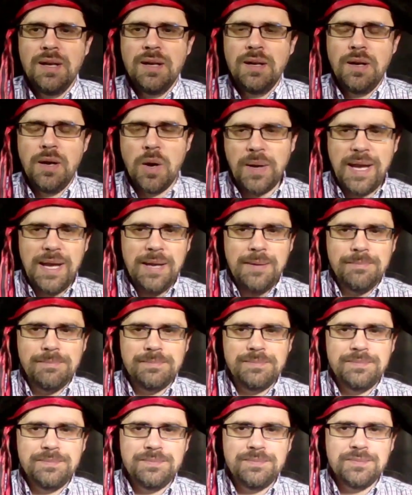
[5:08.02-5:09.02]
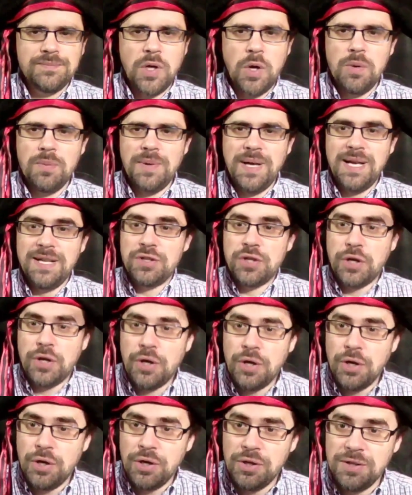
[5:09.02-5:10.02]
Okay. Oh, and
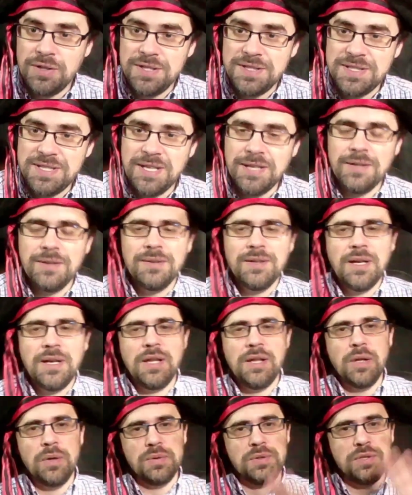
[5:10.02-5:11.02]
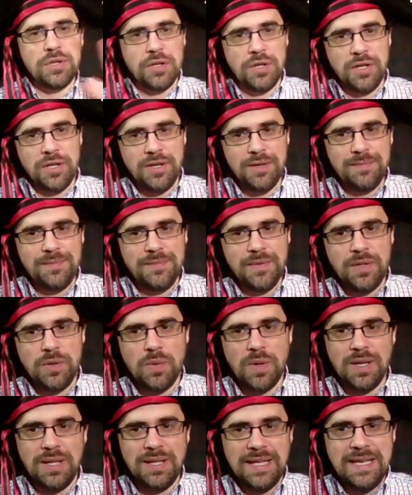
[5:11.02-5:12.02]
Turner is here. Hello, Turner. You
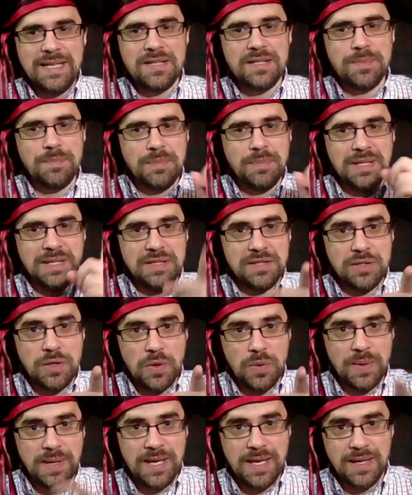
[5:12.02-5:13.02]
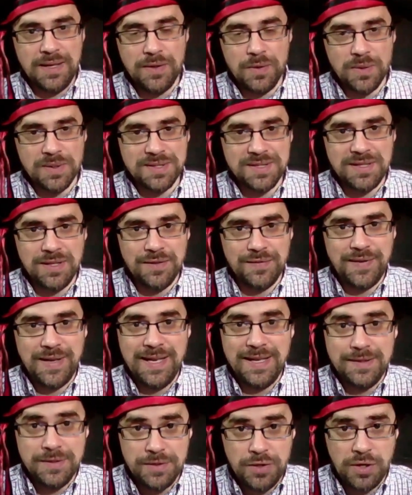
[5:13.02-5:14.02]
are late. Please go get yourself
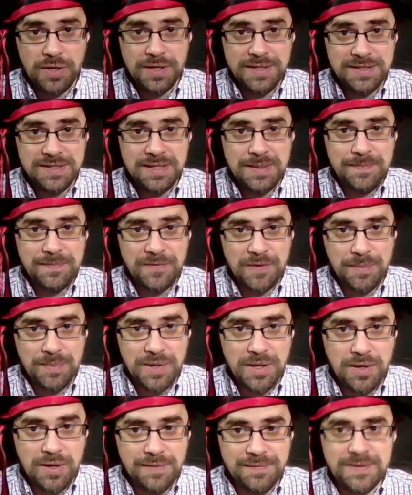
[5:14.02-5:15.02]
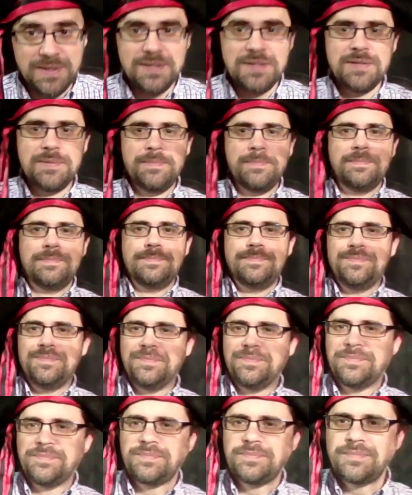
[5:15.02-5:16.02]
a tardy slip from the office.
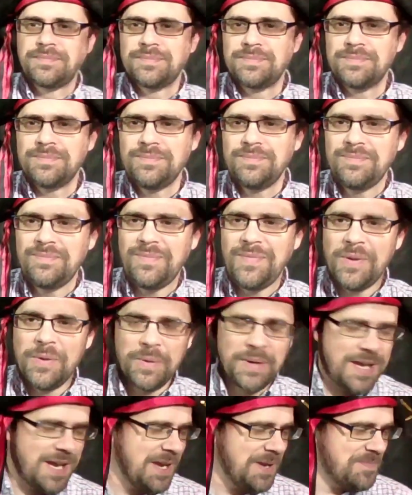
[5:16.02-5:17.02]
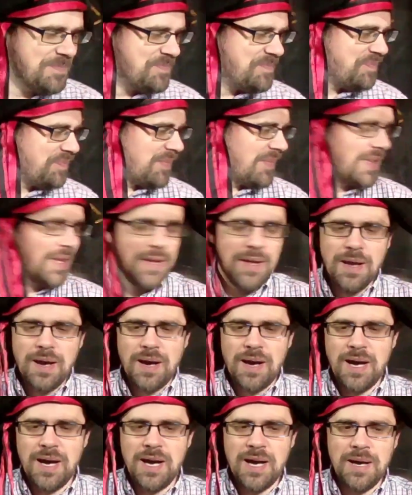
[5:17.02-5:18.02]
Okay.
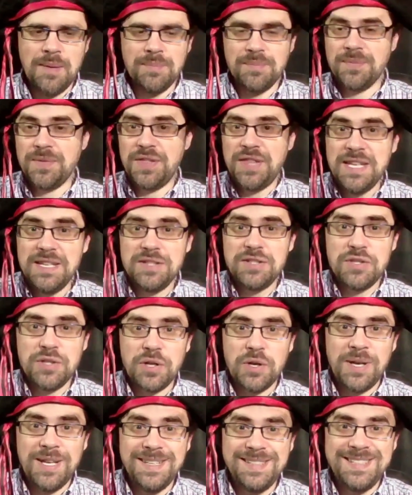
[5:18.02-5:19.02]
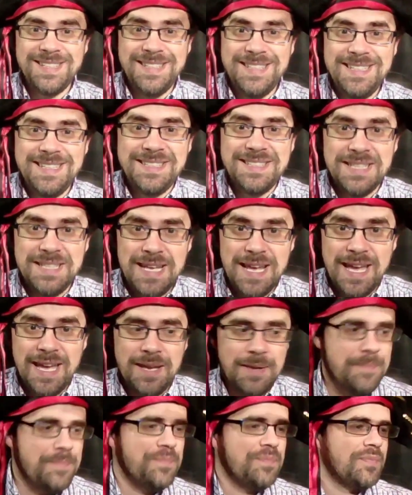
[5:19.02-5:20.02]
Things you're going to need
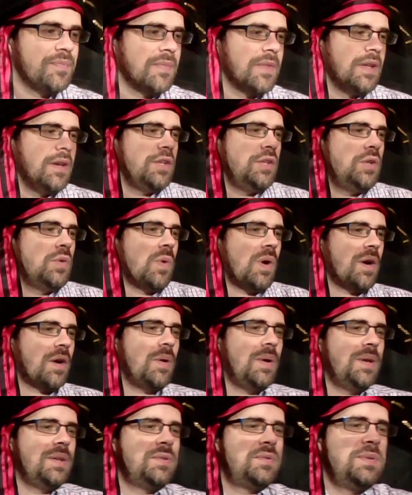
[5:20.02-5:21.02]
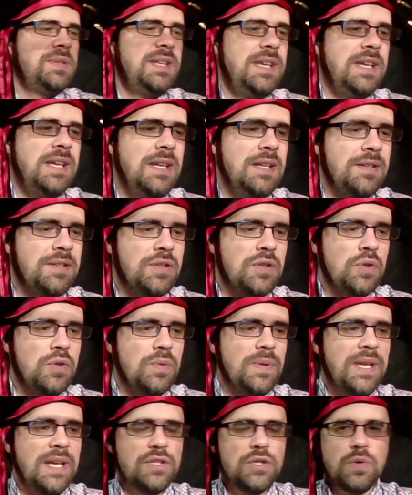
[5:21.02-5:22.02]
today. You are going to need to
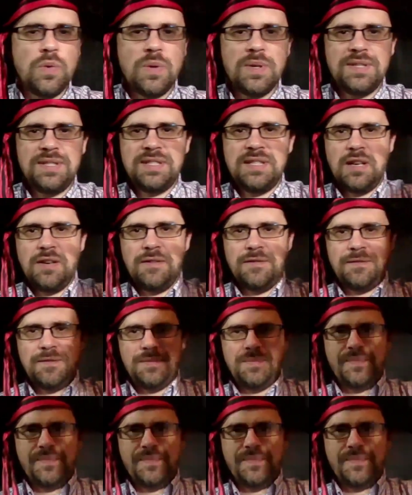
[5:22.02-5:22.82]
get yourself